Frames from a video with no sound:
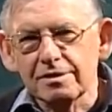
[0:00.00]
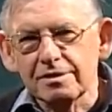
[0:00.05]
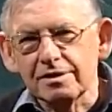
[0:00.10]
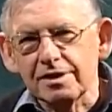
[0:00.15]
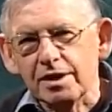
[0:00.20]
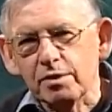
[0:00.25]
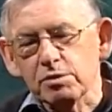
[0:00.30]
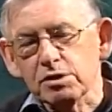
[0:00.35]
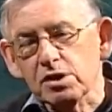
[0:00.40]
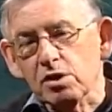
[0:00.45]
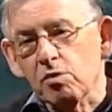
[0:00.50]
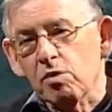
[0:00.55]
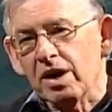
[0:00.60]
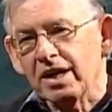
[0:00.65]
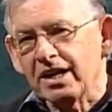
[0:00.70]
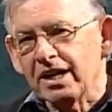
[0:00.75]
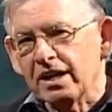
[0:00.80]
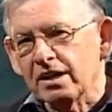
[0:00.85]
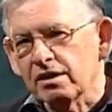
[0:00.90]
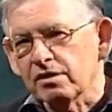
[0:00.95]
That was the
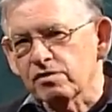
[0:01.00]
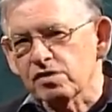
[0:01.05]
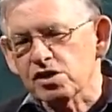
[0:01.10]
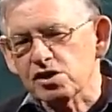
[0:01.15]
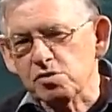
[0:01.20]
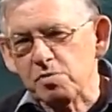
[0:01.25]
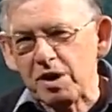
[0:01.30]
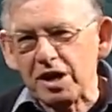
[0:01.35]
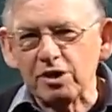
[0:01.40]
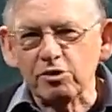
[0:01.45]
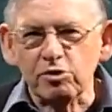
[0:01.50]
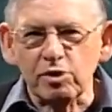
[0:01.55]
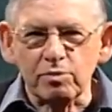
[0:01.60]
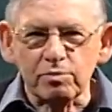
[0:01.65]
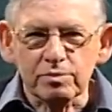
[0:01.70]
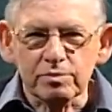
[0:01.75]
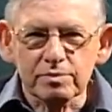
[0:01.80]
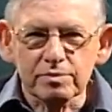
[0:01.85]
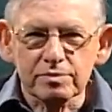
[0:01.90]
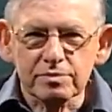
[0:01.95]
one end of the
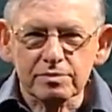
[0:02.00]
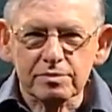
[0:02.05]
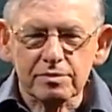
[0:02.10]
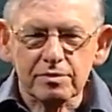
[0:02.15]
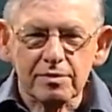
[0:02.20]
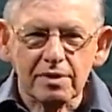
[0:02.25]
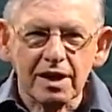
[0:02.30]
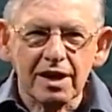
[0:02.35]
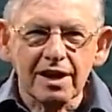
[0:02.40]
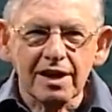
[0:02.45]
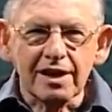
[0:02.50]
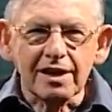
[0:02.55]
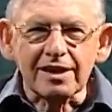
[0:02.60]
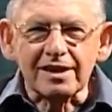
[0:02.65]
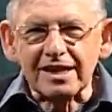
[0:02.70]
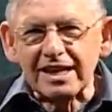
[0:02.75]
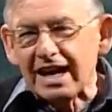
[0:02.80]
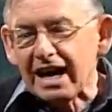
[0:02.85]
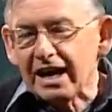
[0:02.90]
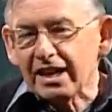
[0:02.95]
spectrum.
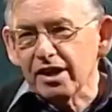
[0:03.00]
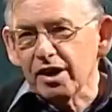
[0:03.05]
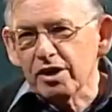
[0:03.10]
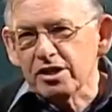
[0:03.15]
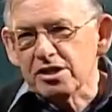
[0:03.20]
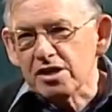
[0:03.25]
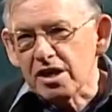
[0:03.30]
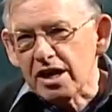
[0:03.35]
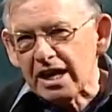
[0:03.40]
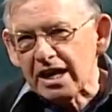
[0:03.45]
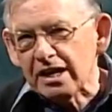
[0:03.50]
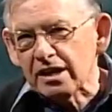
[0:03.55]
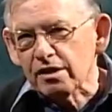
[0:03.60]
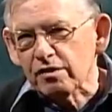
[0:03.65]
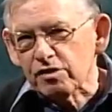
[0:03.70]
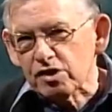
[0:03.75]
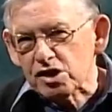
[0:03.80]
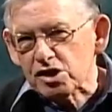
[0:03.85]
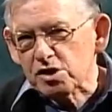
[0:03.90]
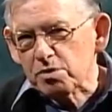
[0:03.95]
The other end
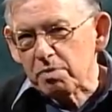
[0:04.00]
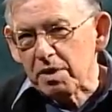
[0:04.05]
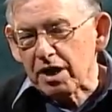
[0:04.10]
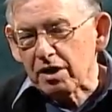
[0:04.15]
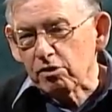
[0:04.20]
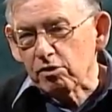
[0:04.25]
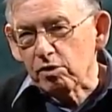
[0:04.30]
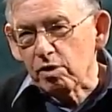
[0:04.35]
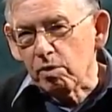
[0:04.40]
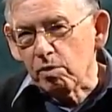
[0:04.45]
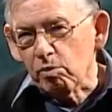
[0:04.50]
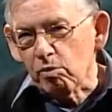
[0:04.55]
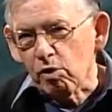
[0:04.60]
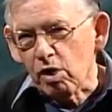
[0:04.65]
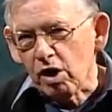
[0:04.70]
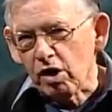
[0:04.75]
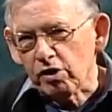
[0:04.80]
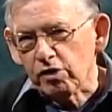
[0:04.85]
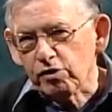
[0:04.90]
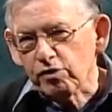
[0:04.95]
of the spectrum
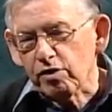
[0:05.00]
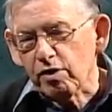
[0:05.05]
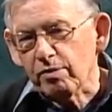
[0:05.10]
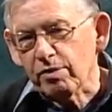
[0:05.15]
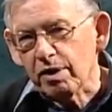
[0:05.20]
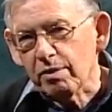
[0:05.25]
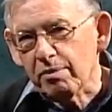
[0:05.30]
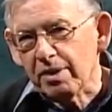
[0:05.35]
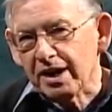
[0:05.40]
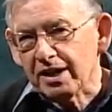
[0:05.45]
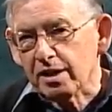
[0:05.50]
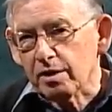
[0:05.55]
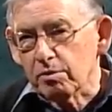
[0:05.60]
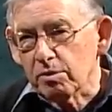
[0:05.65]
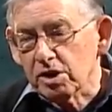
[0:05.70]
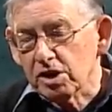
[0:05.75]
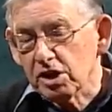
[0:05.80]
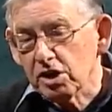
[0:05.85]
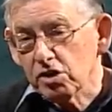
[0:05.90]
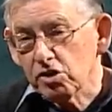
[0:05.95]
was from the
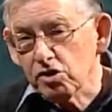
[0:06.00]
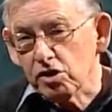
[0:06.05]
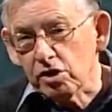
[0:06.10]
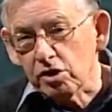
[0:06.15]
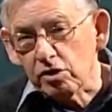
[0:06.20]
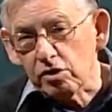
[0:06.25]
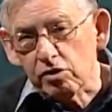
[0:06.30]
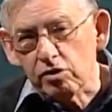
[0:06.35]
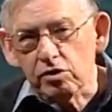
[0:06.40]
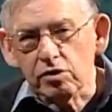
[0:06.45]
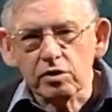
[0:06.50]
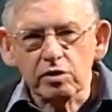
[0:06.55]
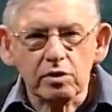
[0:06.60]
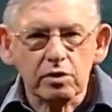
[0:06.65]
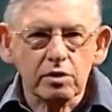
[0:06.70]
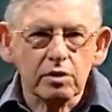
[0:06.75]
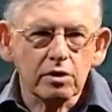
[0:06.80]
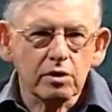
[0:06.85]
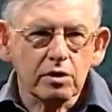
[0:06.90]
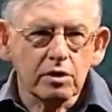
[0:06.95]
mathematicians
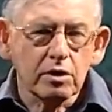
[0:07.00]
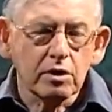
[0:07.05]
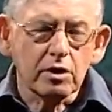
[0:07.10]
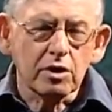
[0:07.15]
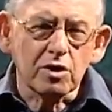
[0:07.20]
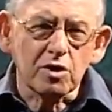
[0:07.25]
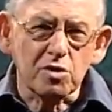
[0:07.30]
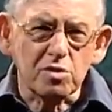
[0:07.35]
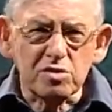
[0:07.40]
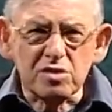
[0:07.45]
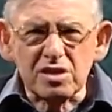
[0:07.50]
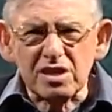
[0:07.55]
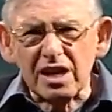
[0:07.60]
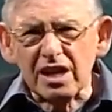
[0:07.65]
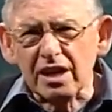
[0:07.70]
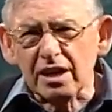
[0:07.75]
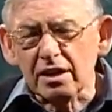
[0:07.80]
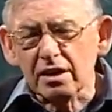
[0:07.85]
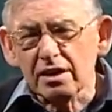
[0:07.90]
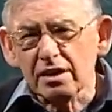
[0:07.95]
who
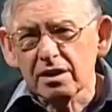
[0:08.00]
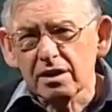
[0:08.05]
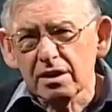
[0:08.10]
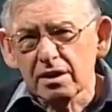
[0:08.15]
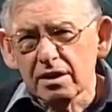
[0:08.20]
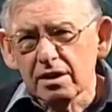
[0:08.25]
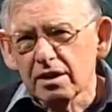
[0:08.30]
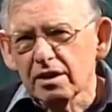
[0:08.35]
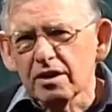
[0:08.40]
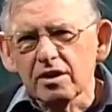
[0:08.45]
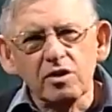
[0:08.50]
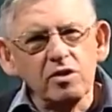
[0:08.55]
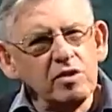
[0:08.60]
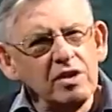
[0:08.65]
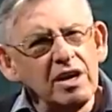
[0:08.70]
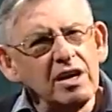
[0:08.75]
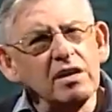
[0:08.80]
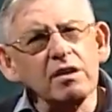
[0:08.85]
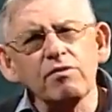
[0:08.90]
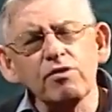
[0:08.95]
said, you
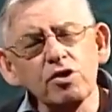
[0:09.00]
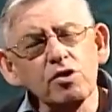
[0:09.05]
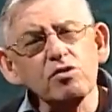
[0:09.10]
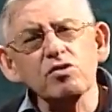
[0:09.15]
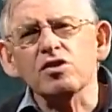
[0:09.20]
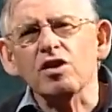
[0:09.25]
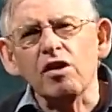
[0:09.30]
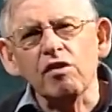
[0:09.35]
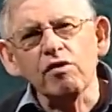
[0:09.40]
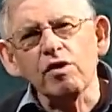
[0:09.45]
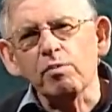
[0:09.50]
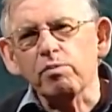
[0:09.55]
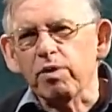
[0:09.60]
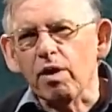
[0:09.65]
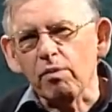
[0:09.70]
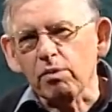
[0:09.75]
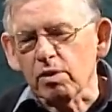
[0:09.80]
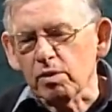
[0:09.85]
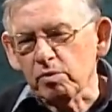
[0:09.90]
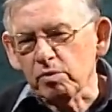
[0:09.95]
know, if you solve a
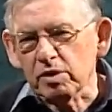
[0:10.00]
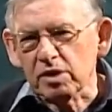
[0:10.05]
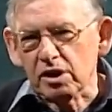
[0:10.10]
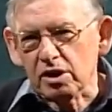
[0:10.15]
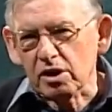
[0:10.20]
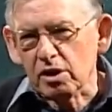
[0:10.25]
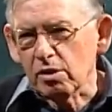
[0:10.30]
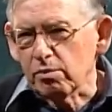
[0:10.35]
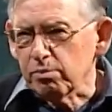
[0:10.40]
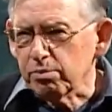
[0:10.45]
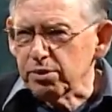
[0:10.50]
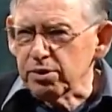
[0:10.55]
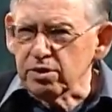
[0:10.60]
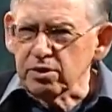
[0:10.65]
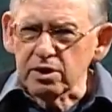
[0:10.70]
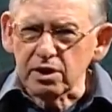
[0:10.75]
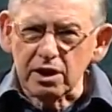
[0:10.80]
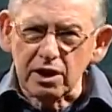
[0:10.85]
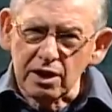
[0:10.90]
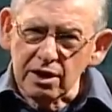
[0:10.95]
problem with a
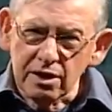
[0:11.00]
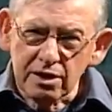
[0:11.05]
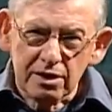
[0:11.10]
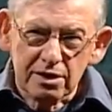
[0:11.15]
computer,